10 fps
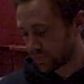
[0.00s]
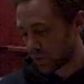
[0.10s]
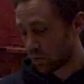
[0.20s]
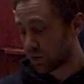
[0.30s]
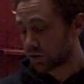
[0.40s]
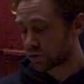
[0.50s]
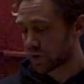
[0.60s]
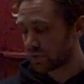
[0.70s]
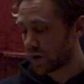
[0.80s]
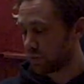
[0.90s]
or what the
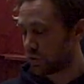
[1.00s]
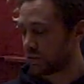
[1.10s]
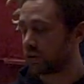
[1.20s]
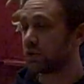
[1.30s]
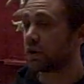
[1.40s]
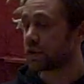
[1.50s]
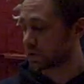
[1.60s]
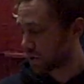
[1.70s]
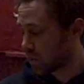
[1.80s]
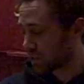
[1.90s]
tree arachne movement is
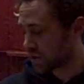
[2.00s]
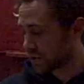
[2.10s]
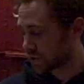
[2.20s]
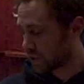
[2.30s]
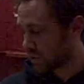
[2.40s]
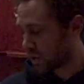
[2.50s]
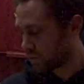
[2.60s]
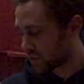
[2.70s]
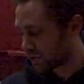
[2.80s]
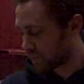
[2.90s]
accomplishing so well
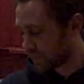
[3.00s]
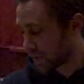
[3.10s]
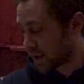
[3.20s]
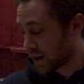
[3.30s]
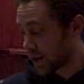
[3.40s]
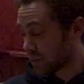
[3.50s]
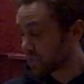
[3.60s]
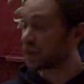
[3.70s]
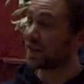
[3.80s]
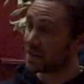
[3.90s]
at present,
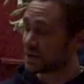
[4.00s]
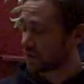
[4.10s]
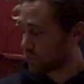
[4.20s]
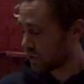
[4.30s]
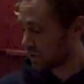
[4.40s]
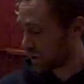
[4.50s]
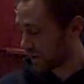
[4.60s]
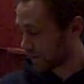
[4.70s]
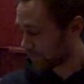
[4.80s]
but it is somewhat like.